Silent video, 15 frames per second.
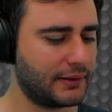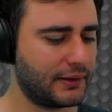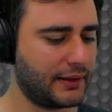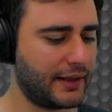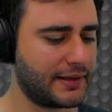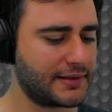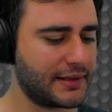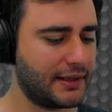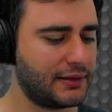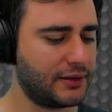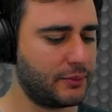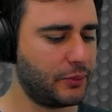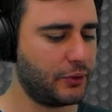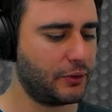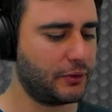class
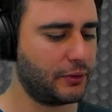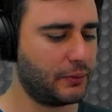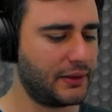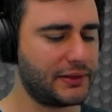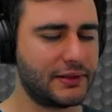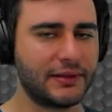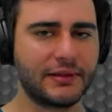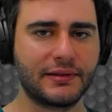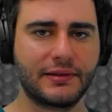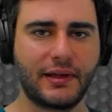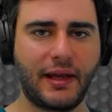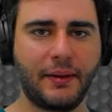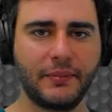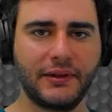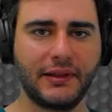attribute, which is
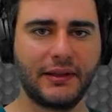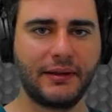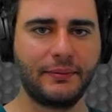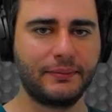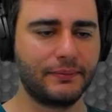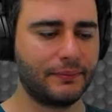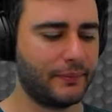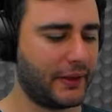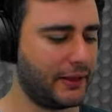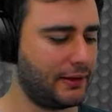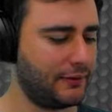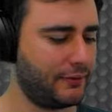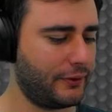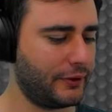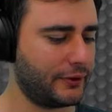empty by
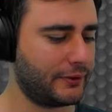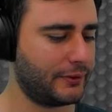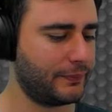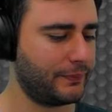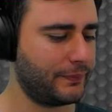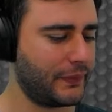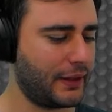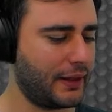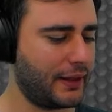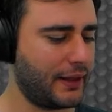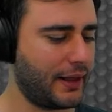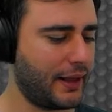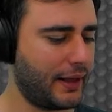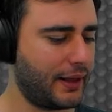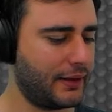default.
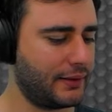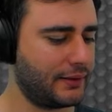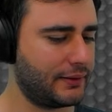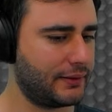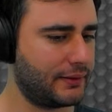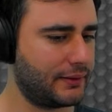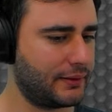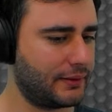And